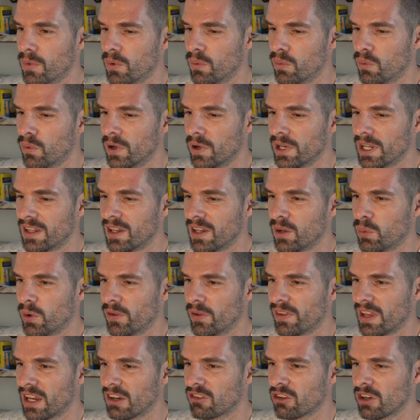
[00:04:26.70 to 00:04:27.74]
what I did
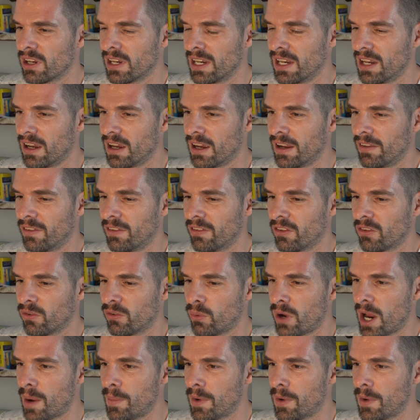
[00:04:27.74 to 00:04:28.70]
was actually I swam